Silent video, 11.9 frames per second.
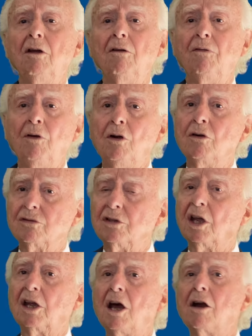first
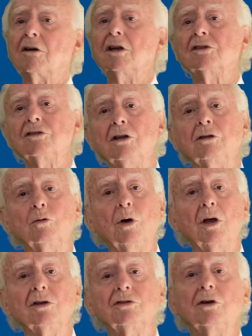the current
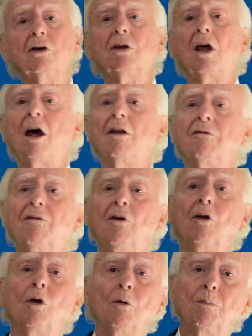situation and
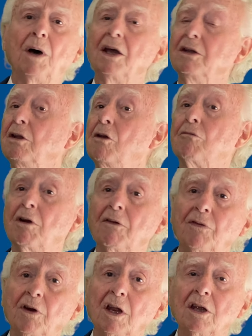followed by the
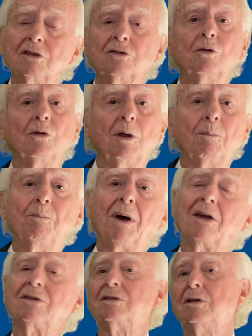reference to the
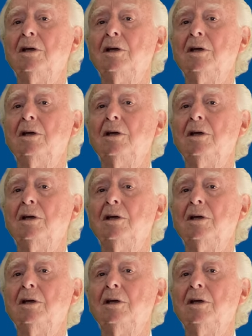past.